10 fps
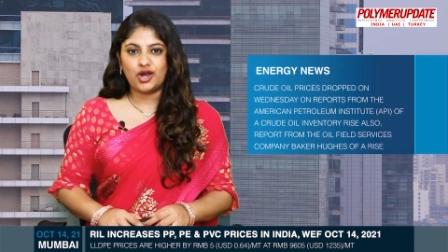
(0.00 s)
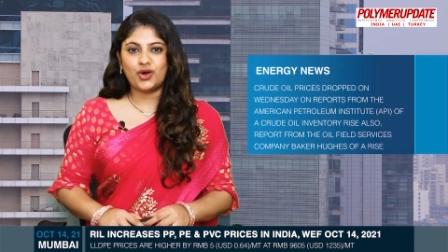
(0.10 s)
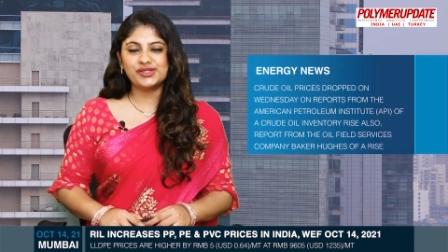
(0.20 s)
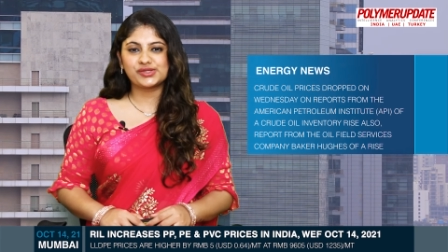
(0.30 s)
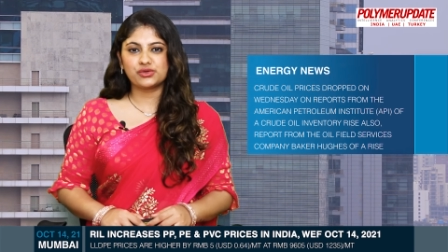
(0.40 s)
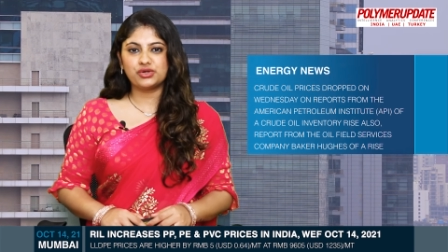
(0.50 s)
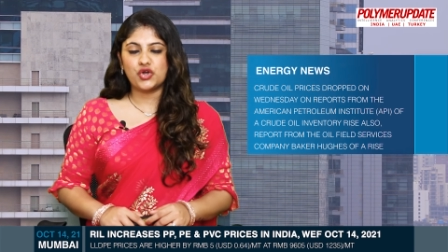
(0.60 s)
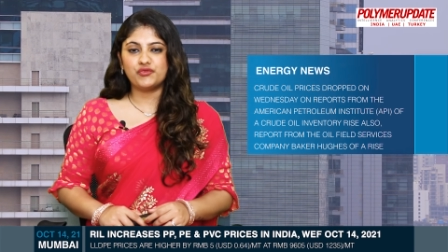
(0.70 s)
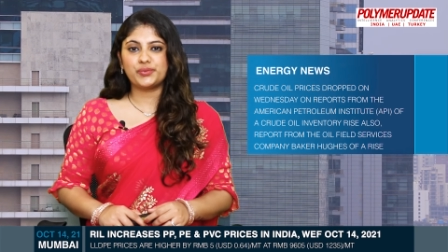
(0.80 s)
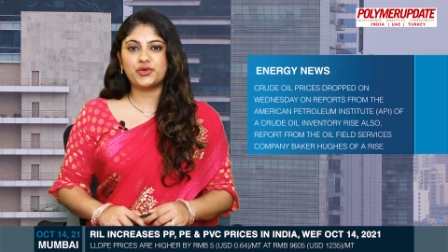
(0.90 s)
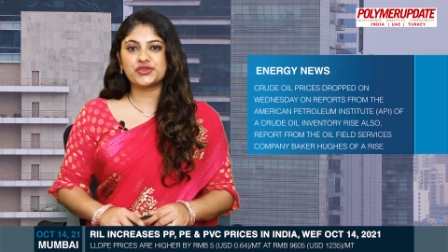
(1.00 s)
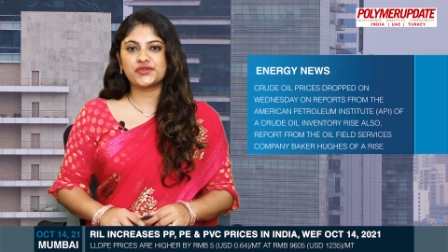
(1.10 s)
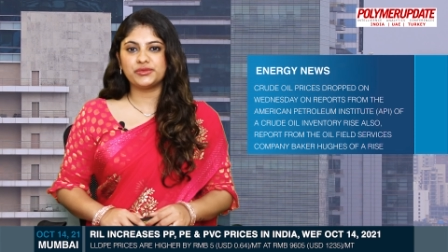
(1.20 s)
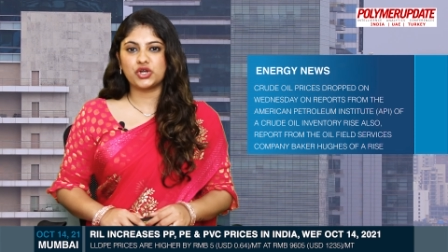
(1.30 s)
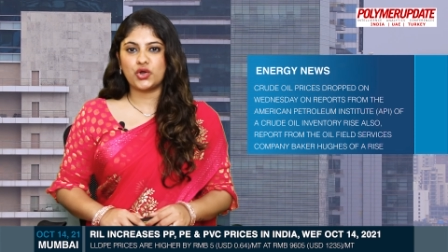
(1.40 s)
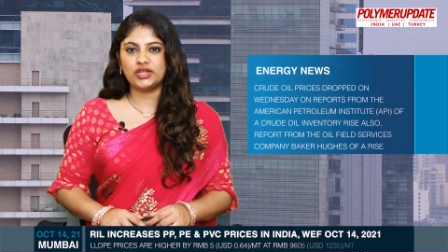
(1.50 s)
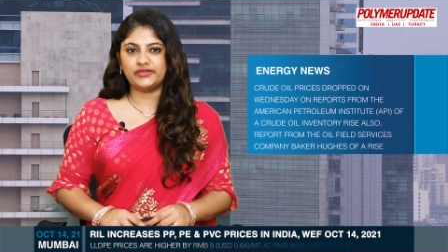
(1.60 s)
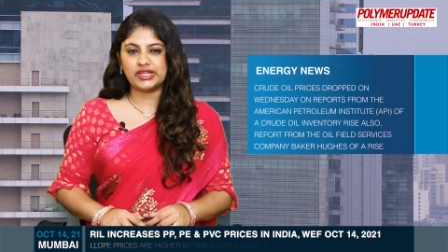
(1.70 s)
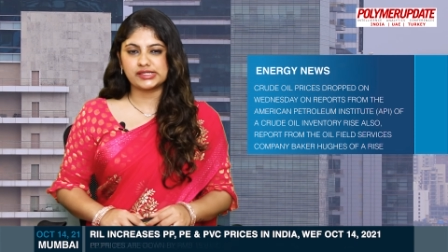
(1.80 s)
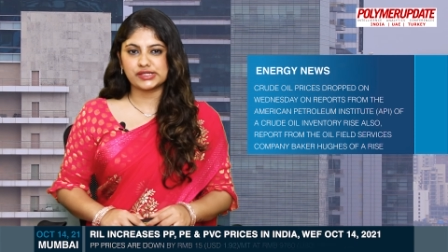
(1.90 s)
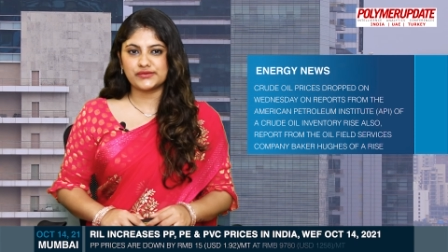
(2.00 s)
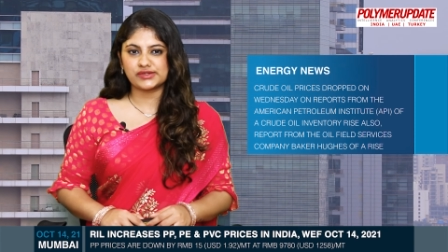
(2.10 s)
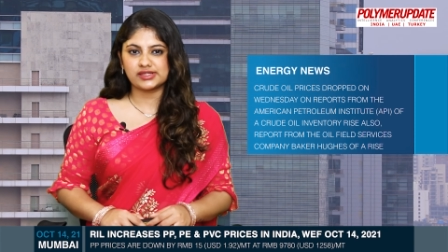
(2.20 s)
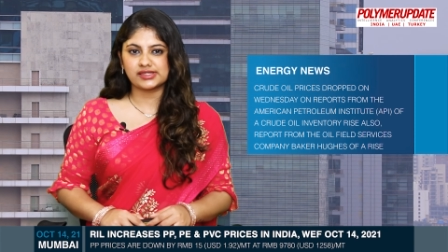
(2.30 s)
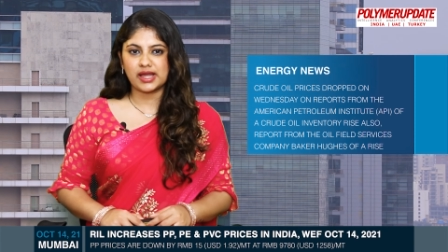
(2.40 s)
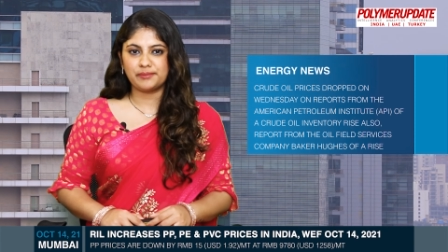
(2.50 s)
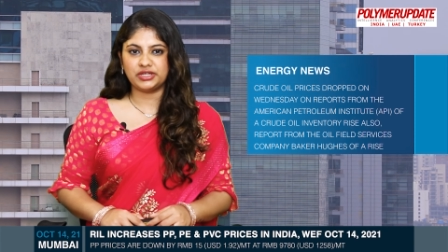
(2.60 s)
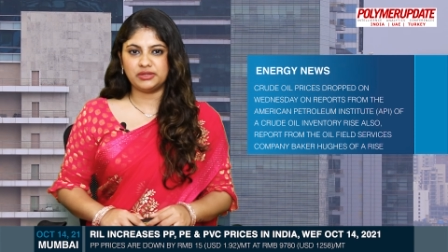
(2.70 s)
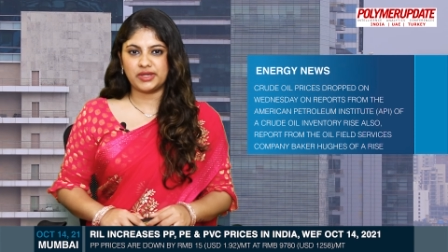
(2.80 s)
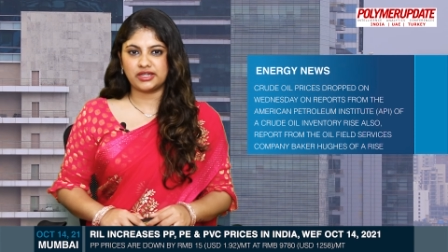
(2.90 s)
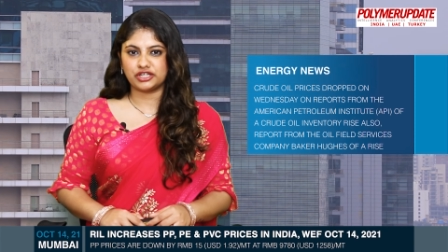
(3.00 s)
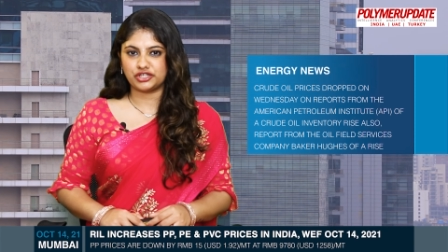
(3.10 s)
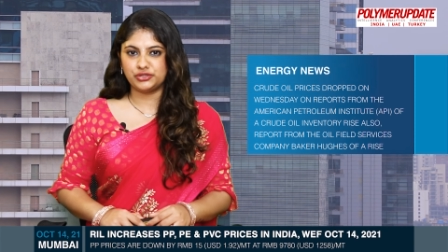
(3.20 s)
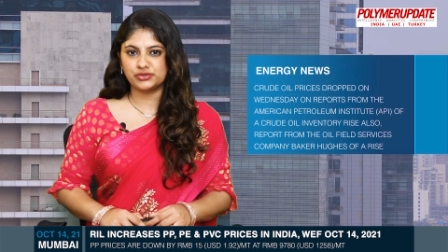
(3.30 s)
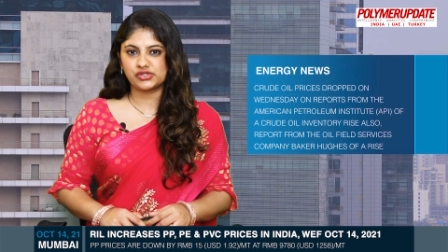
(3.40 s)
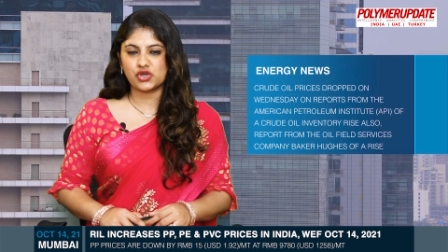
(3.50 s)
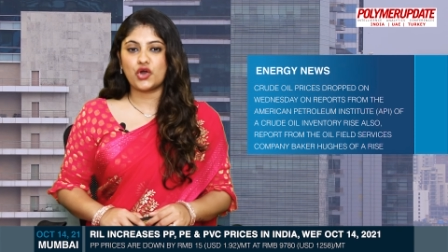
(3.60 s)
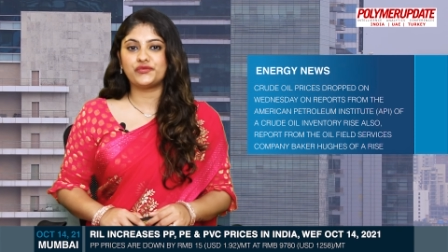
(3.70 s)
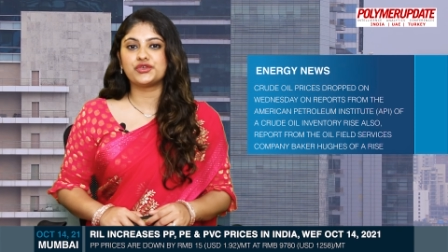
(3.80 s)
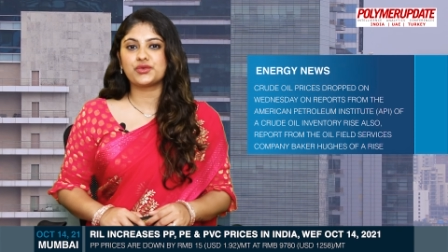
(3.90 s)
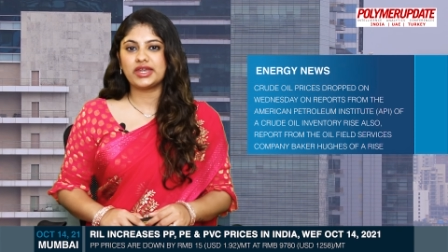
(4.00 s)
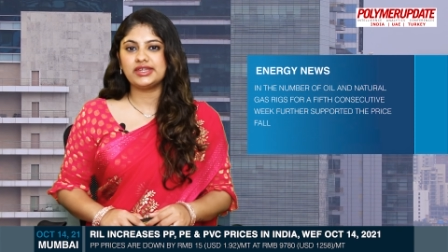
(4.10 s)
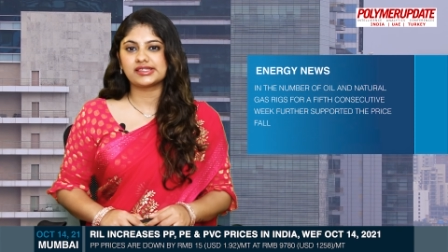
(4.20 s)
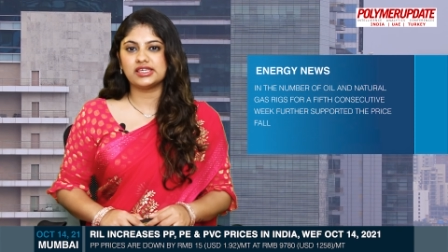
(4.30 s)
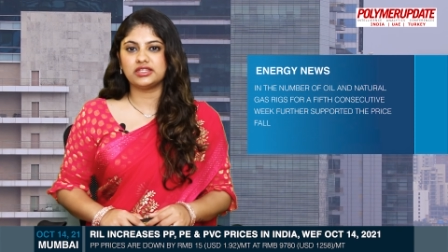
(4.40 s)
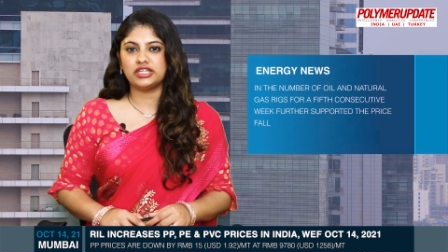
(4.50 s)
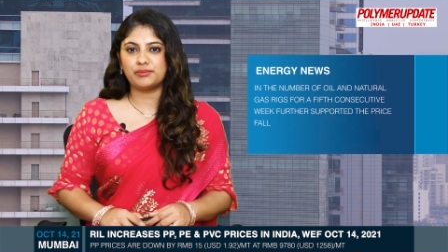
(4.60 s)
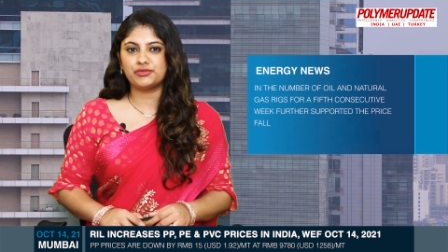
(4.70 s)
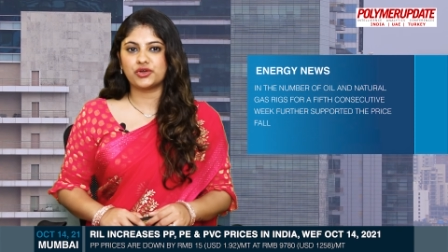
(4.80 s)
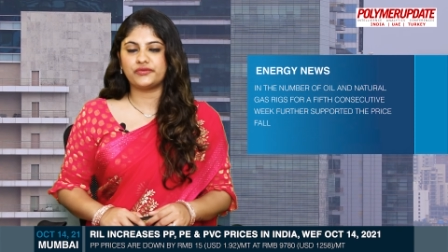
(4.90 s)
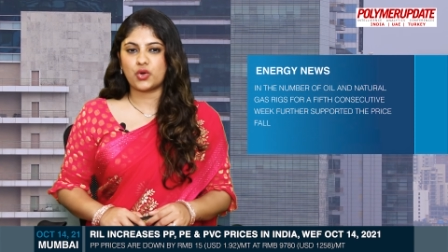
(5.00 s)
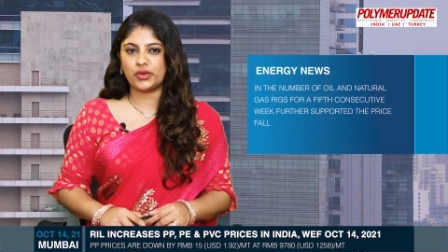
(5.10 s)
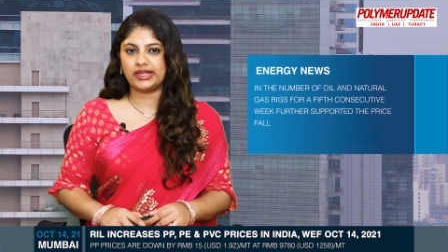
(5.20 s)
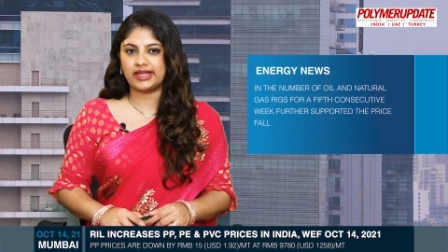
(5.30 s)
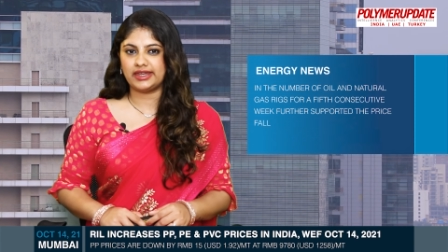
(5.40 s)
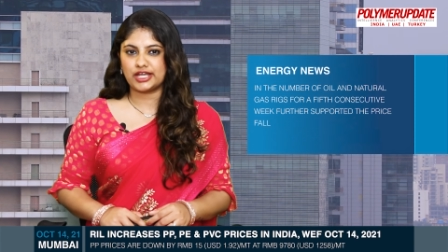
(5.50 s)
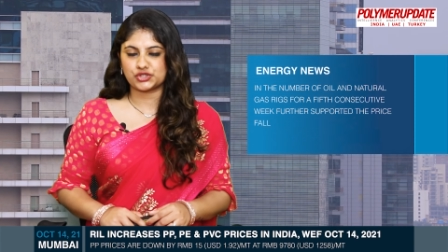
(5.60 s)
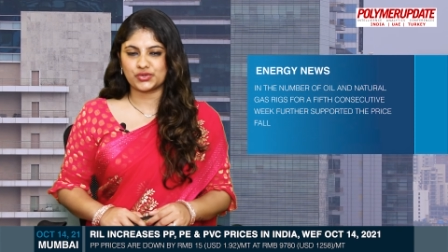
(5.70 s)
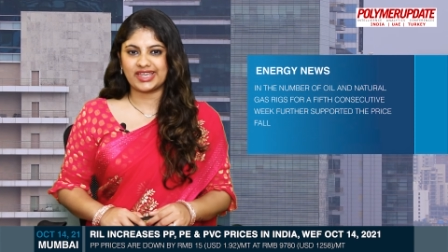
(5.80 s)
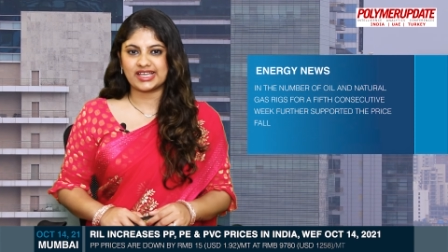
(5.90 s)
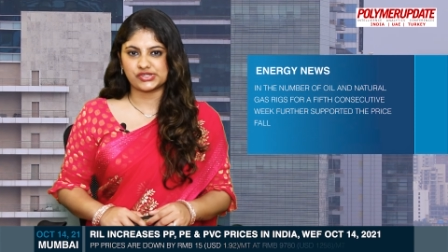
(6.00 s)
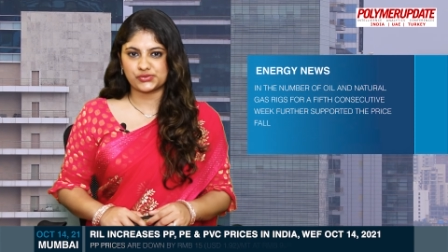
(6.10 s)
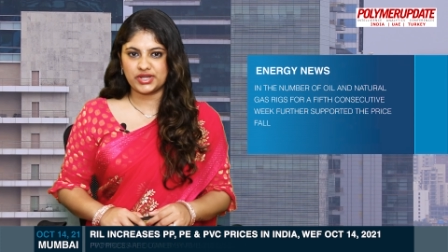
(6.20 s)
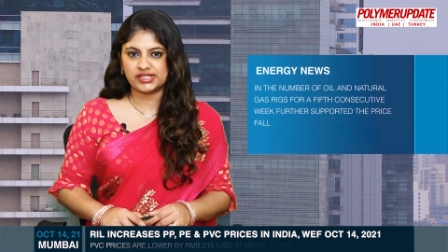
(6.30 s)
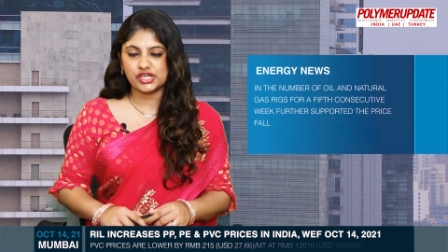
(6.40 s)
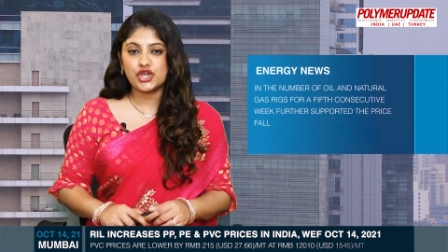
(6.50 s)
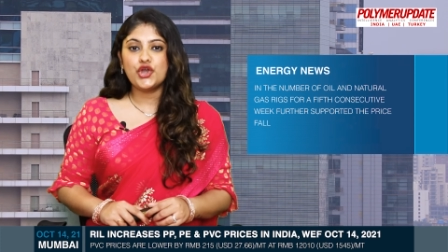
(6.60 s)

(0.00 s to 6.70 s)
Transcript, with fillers: Also, report from the oil field services company Baker Hughes of a rise in the number of oil and natural gas rigs